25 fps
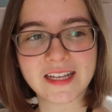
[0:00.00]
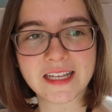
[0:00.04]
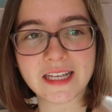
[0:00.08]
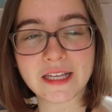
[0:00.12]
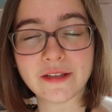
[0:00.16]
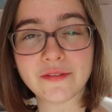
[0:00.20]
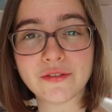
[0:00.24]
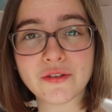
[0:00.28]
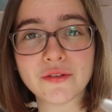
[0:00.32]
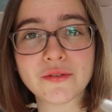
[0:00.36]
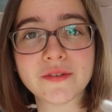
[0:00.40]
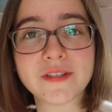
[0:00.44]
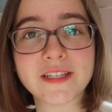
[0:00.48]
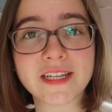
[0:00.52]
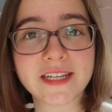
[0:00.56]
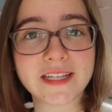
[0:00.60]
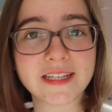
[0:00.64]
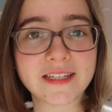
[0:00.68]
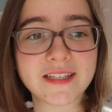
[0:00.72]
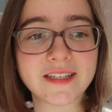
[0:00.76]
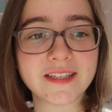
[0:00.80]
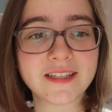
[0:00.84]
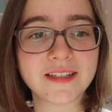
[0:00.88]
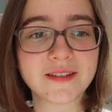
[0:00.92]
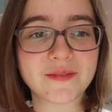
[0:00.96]
If you
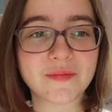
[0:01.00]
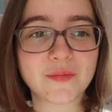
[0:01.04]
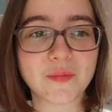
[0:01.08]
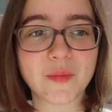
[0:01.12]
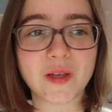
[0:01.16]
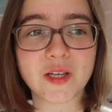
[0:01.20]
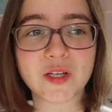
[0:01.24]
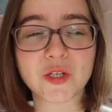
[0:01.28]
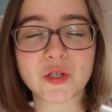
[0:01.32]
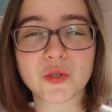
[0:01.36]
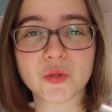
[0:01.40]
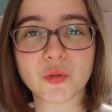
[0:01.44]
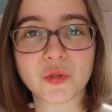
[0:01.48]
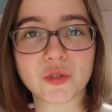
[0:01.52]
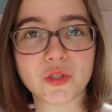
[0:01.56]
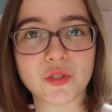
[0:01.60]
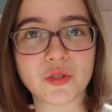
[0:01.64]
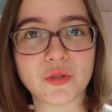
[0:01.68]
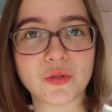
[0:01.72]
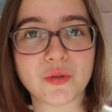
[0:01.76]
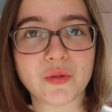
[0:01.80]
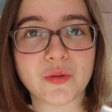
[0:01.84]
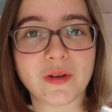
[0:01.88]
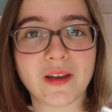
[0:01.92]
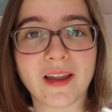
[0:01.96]
did, make sure
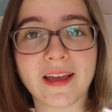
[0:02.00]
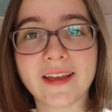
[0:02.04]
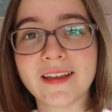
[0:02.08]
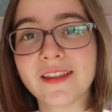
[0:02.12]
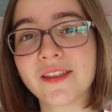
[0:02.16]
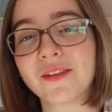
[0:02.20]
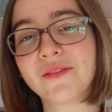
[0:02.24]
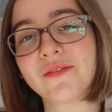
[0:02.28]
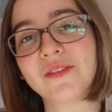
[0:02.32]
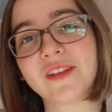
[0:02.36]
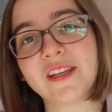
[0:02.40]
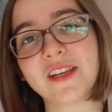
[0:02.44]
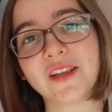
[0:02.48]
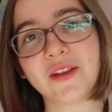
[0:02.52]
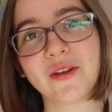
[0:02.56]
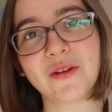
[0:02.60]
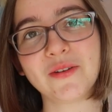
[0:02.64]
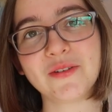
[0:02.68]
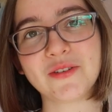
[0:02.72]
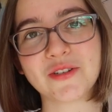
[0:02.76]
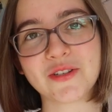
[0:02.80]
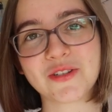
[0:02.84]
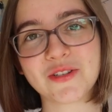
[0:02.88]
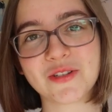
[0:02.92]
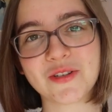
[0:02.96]
to like the video
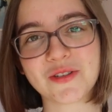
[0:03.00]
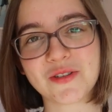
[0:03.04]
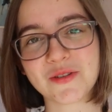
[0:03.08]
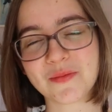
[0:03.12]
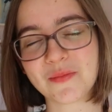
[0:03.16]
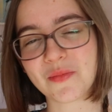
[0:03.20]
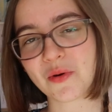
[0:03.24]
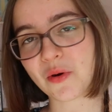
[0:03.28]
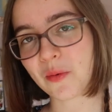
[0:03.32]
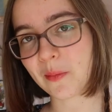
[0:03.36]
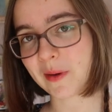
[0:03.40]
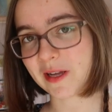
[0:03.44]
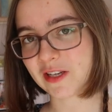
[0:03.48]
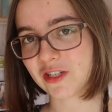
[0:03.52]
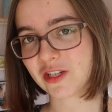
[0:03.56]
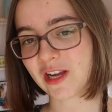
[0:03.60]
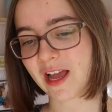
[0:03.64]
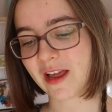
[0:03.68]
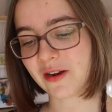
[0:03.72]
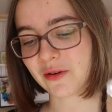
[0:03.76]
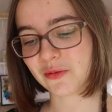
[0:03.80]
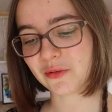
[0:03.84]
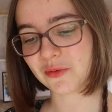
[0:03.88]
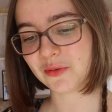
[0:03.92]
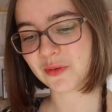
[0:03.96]
just to support my
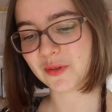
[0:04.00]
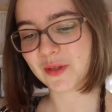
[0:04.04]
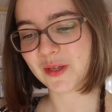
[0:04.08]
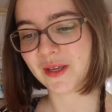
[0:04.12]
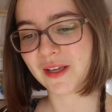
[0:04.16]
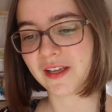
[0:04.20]
channel,